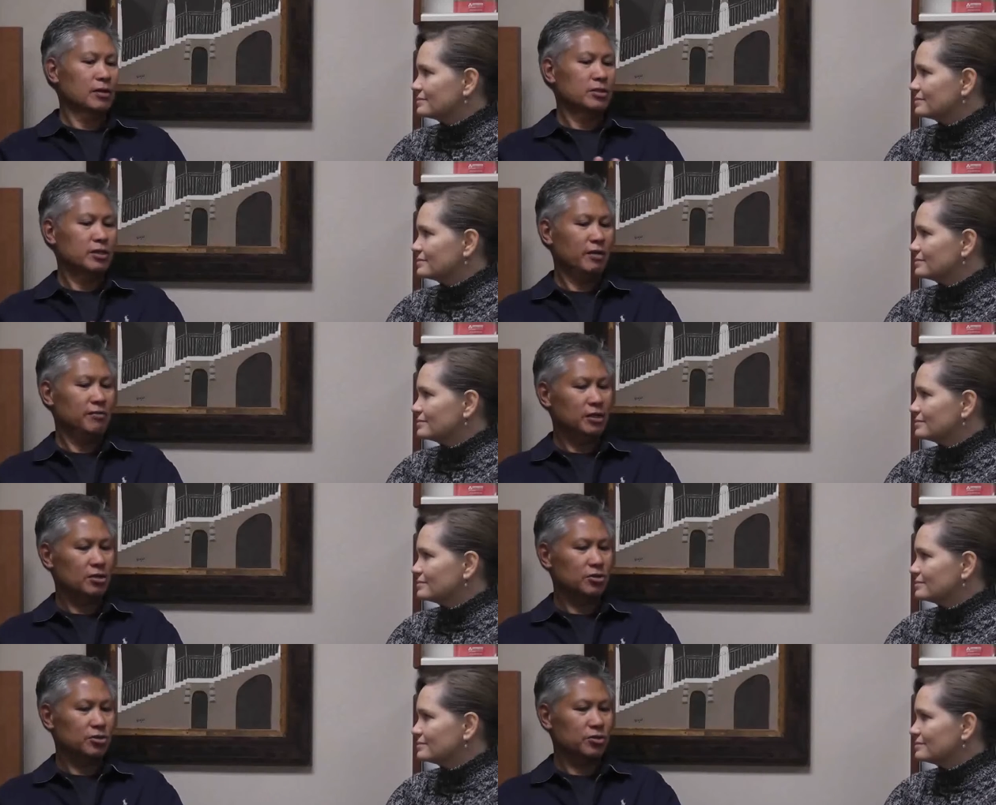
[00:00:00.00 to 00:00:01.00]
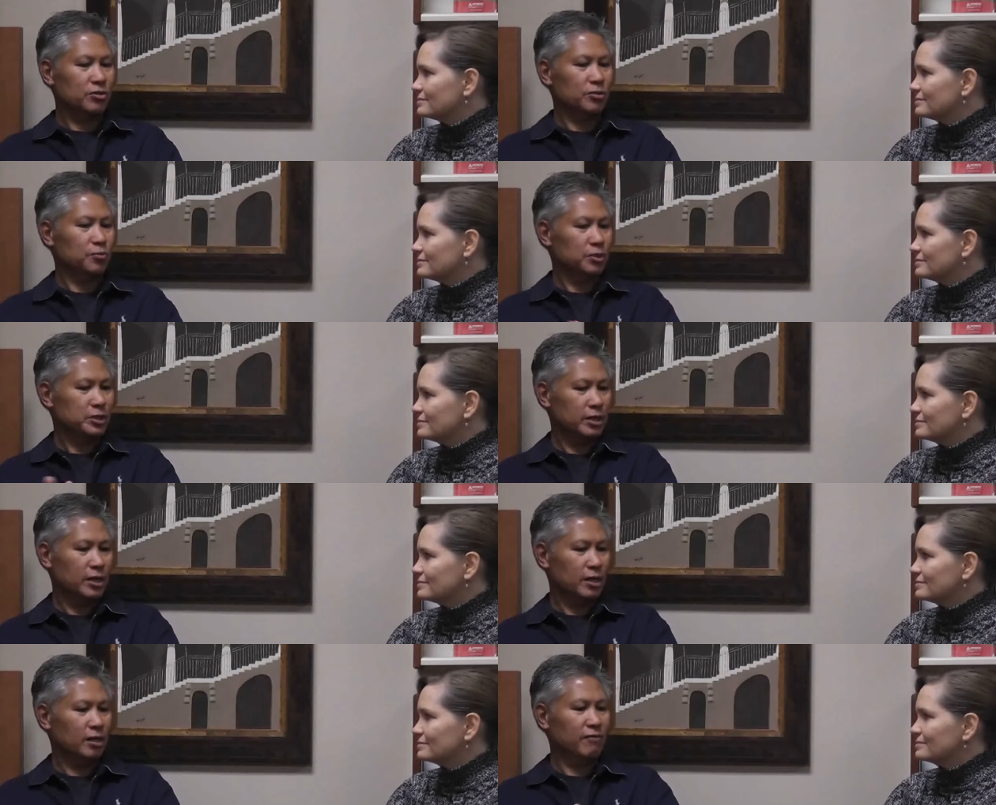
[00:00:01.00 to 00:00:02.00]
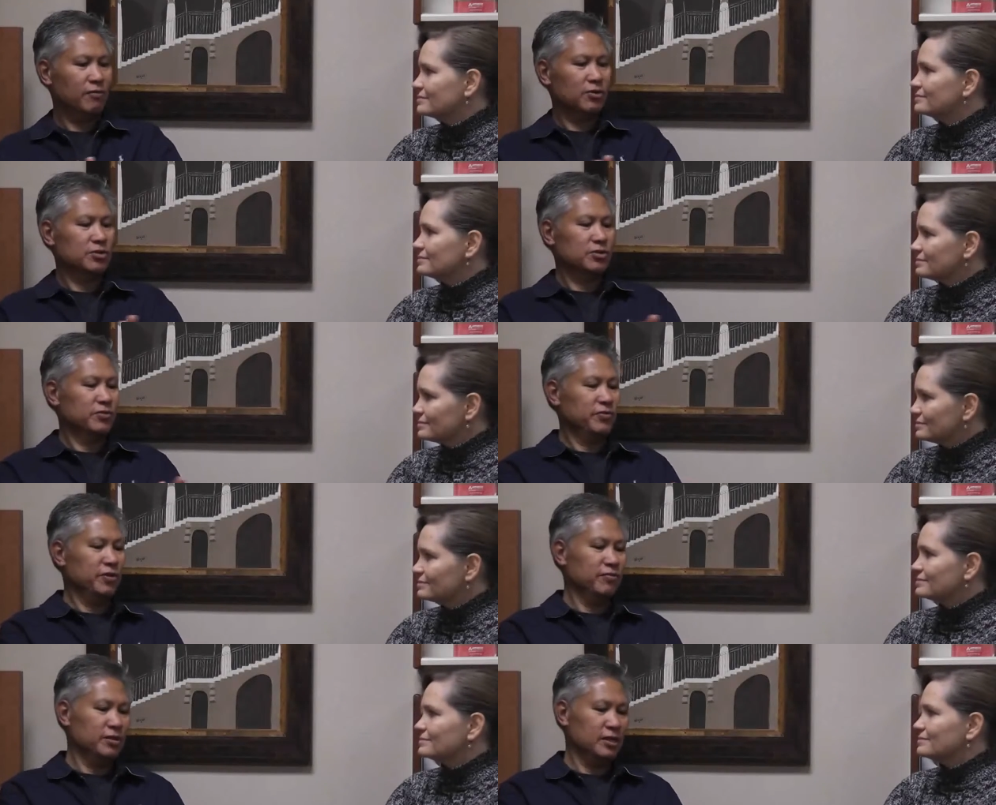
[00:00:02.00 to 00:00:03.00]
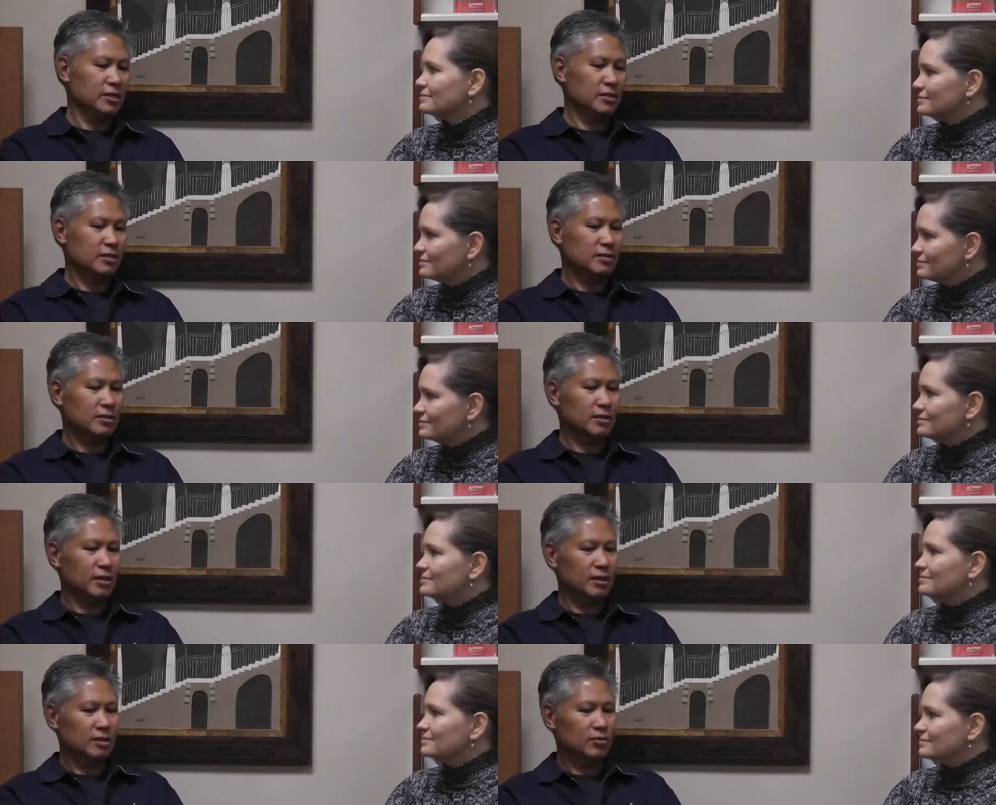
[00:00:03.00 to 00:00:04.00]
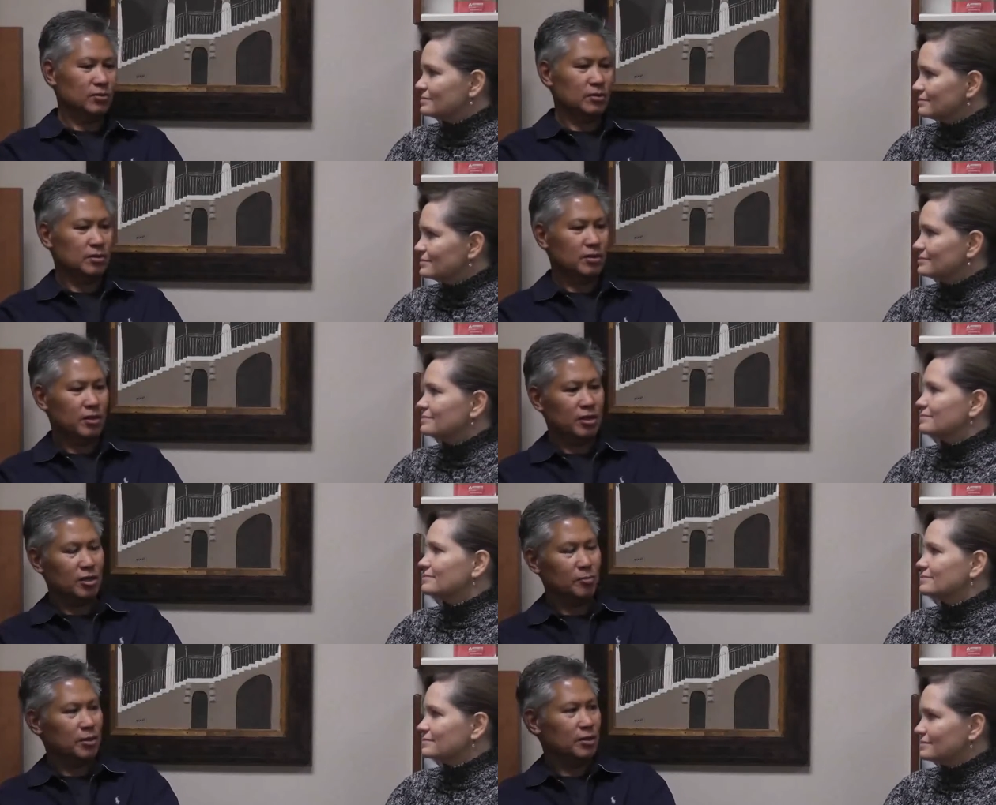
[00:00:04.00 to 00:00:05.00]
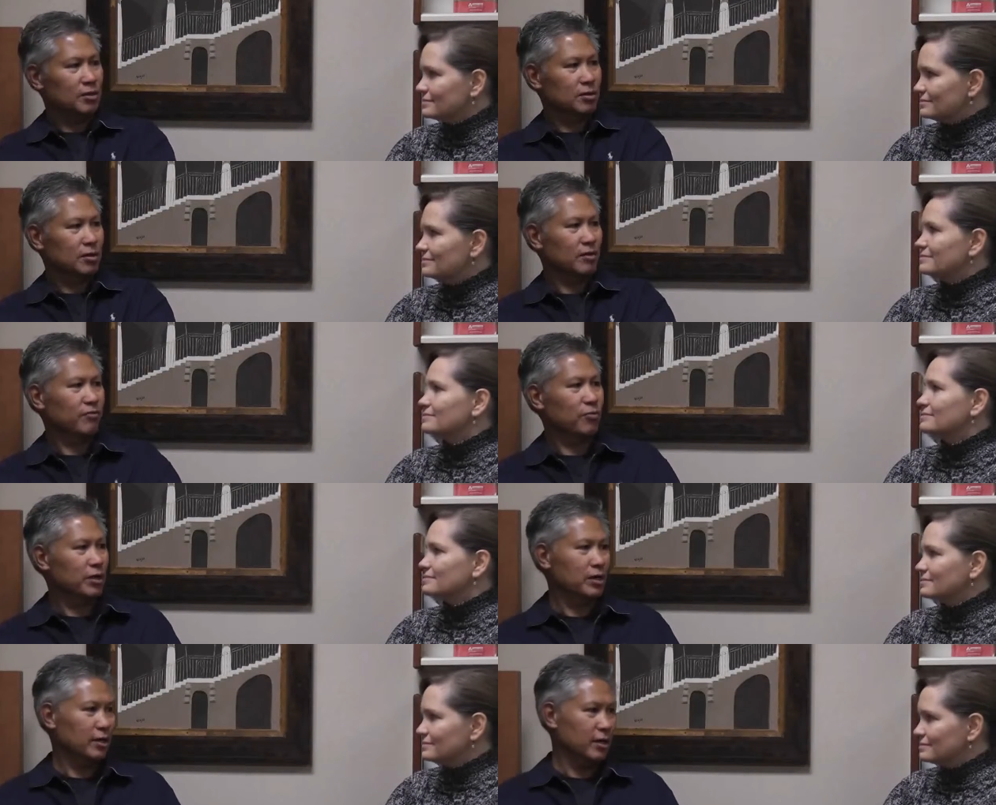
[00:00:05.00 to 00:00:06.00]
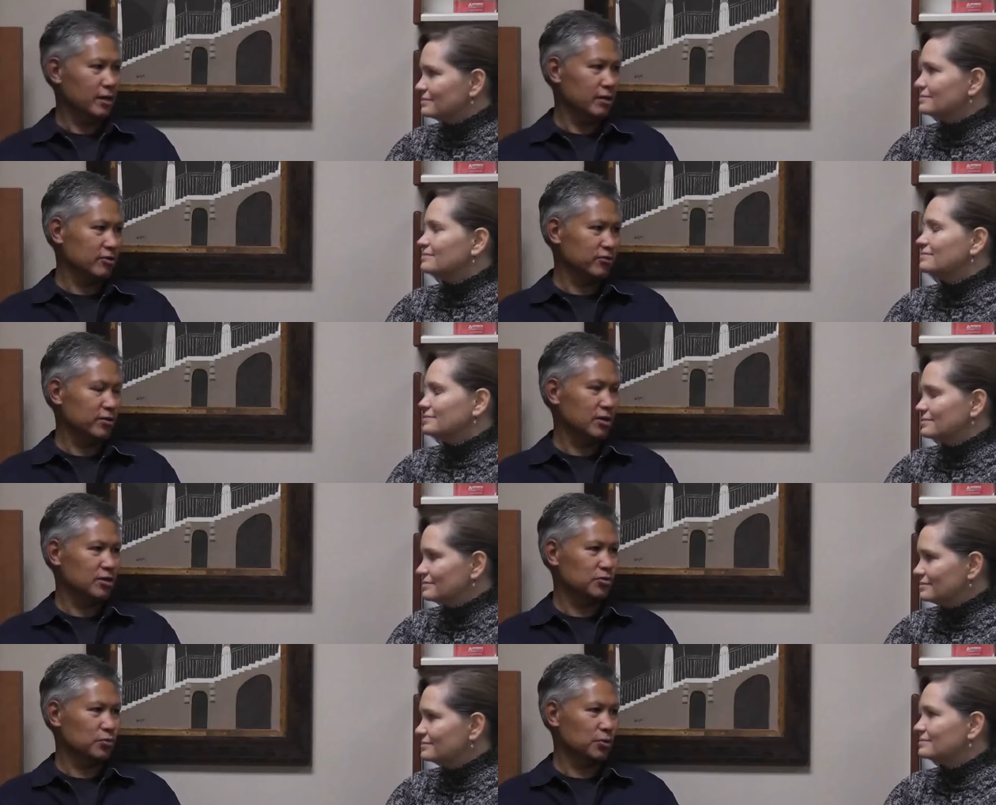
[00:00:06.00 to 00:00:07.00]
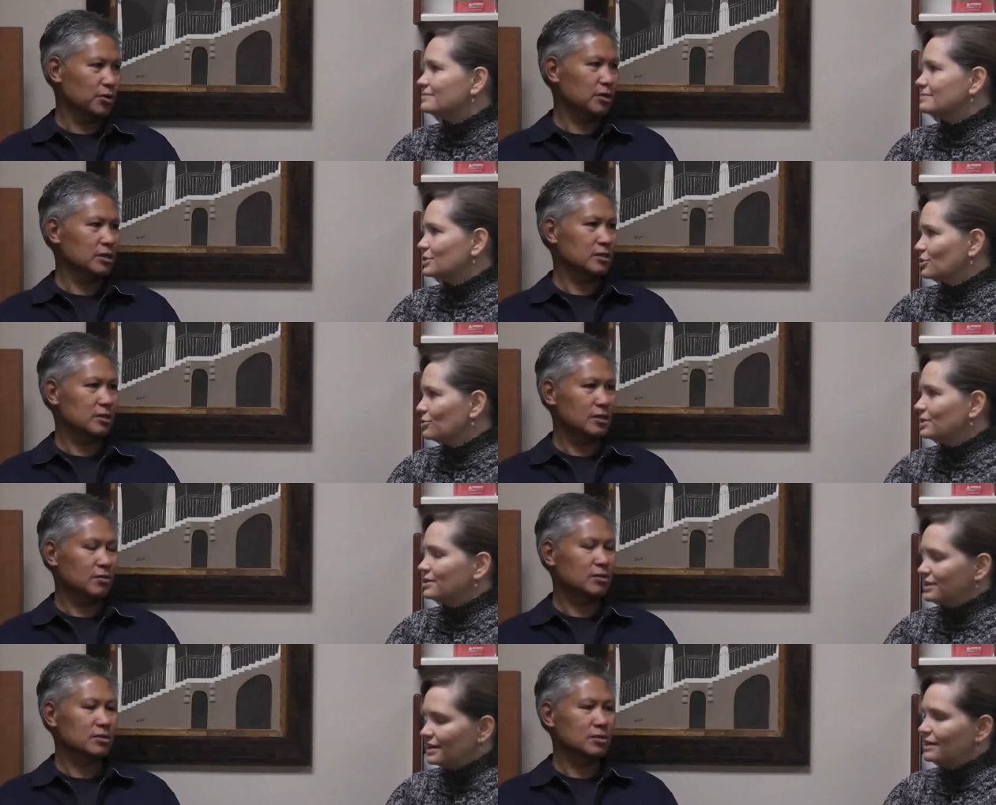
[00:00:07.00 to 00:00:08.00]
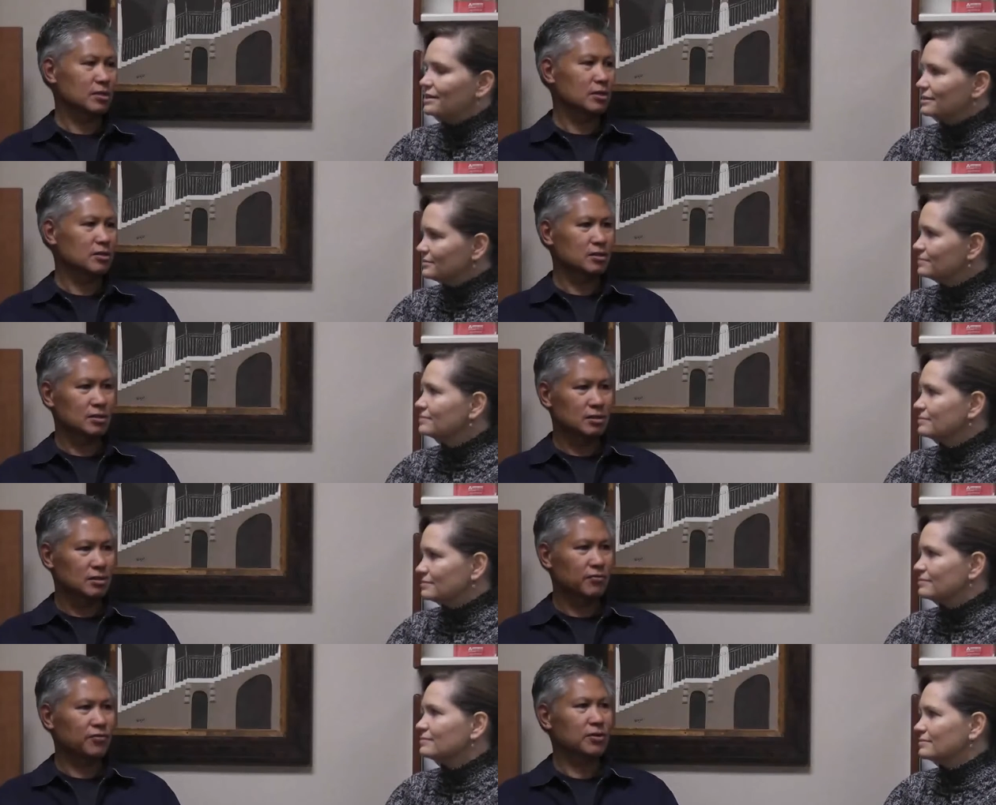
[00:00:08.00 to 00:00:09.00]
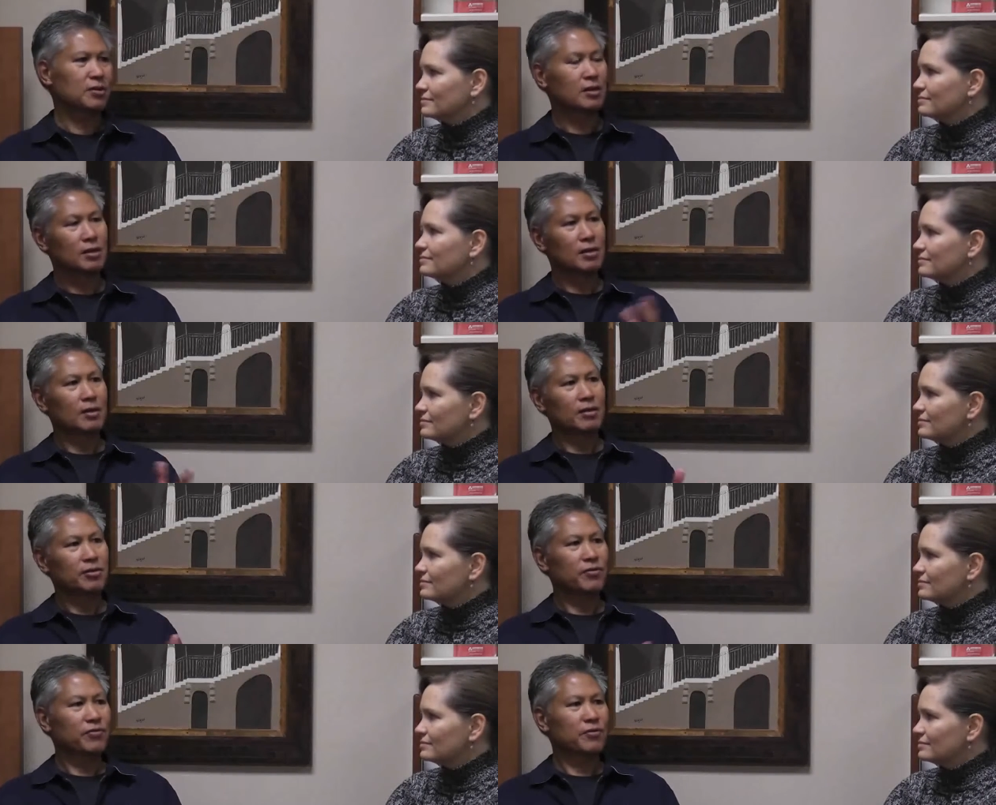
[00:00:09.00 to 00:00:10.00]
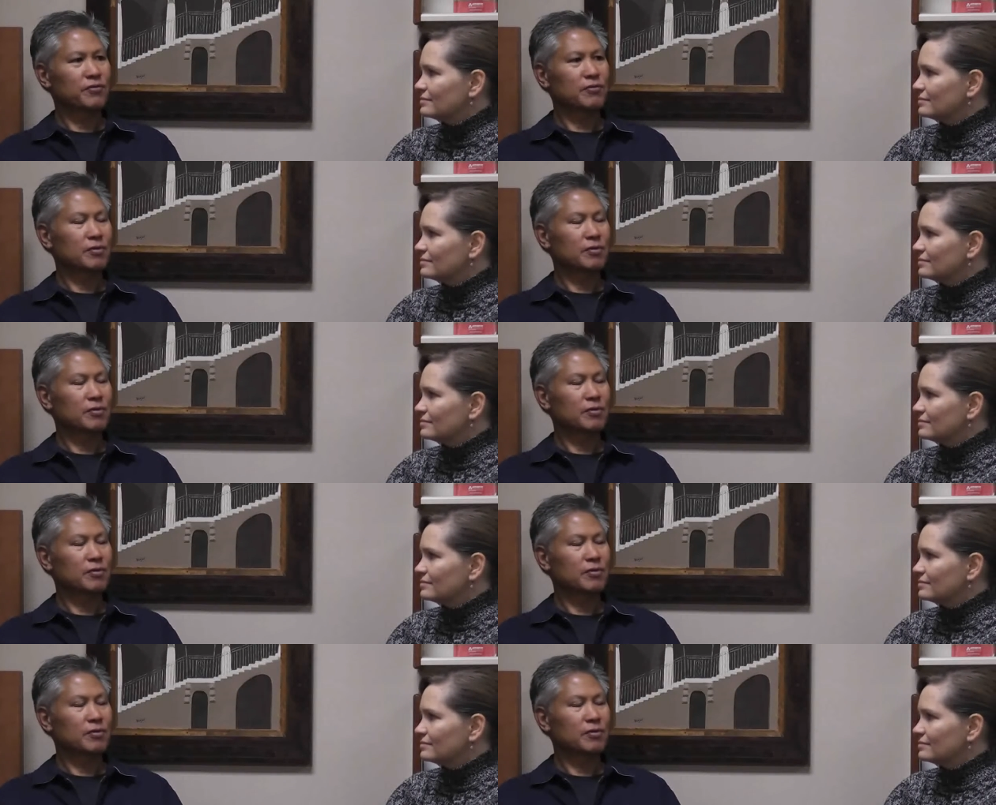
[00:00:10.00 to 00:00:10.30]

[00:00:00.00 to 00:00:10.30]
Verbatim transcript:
Speaker 1: 70 years old and retired versus 50 and, and thinking about your life way ahead as far as mm-hmm. work and concerned. It's, a, it's a different, different